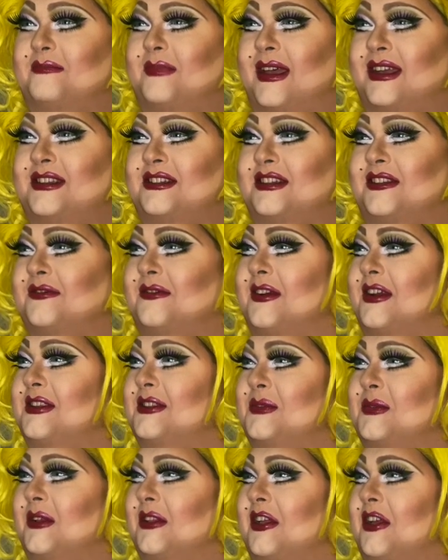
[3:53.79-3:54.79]
Best of
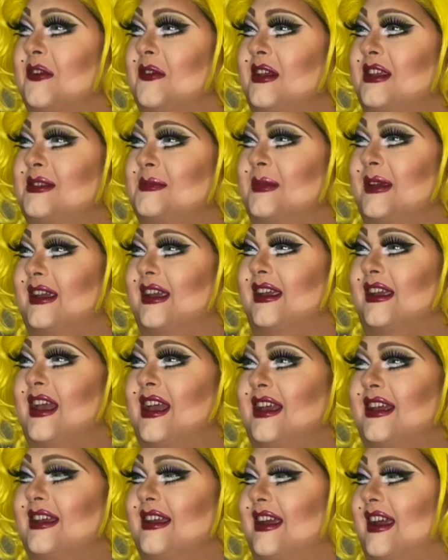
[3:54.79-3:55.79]
friends will always be.
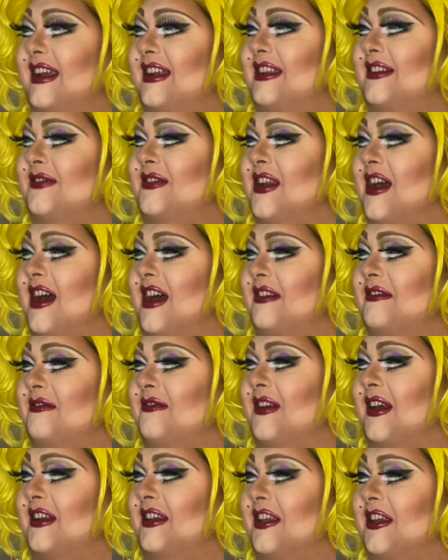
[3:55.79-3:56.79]
And if not,
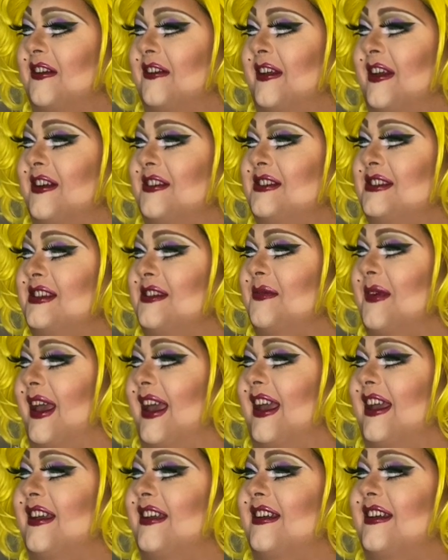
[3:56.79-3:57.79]
fuck you, here's to
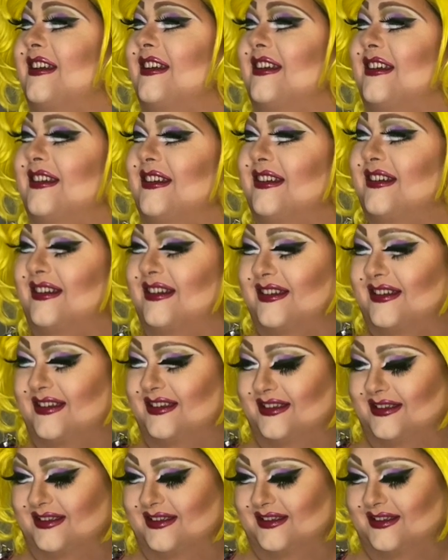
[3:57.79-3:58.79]
me.